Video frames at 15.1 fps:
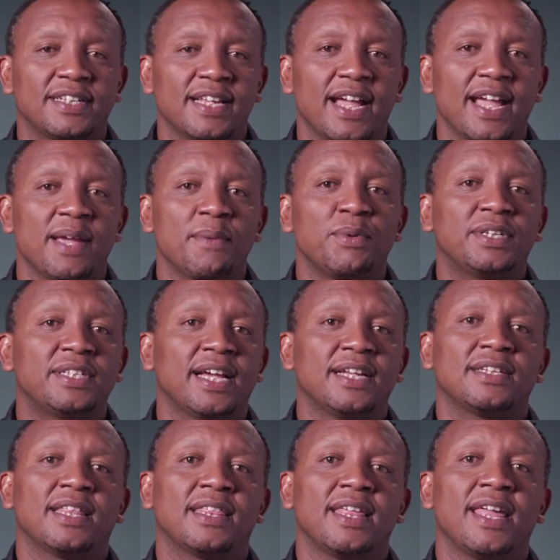time, we
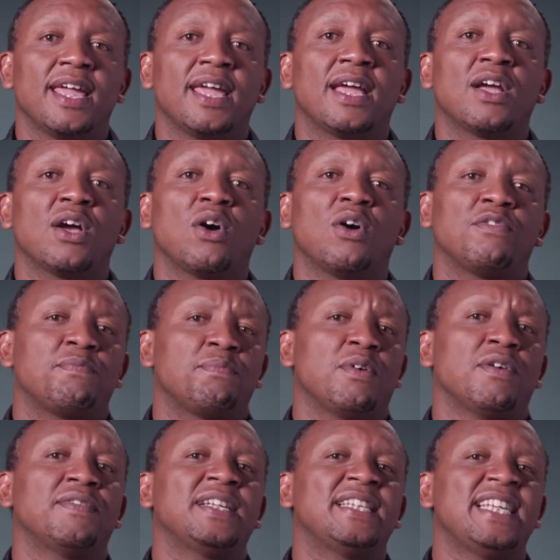tend to think of
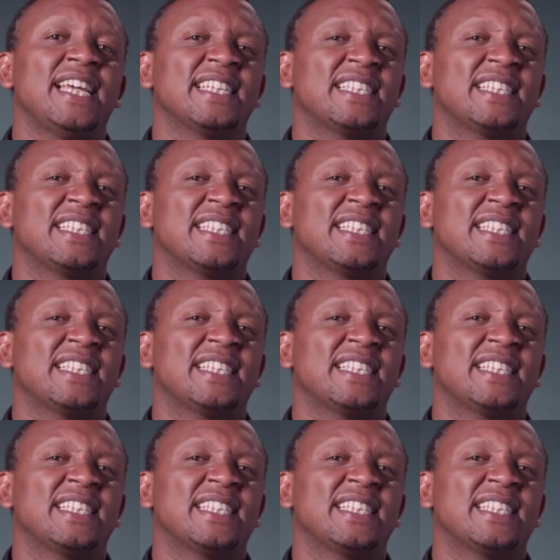poverty